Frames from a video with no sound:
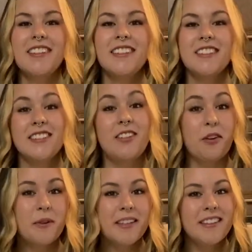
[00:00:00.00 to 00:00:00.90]
To start
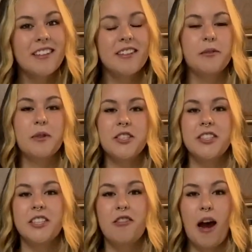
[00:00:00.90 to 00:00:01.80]
with, we're just
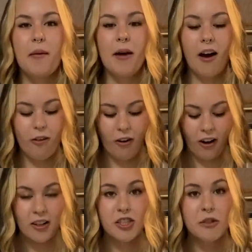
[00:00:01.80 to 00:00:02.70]
gonna grab a
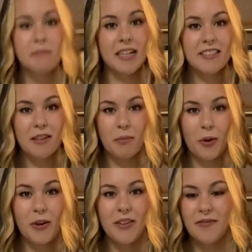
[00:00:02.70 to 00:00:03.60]
large mixing
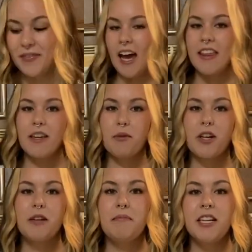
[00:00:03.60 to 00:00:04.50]
bowl, and then we're
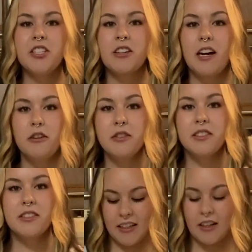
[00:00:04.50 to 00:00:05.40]
gonna measure
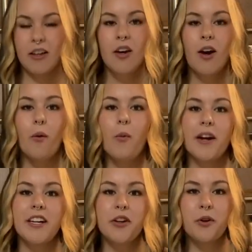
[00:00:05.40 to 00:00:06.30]
out 1
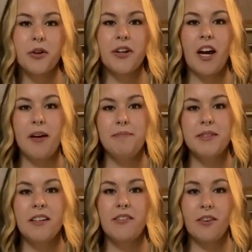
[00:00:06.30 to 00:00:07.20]
1/4 cups
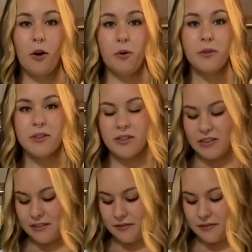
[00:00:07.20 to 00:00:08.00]
of oats.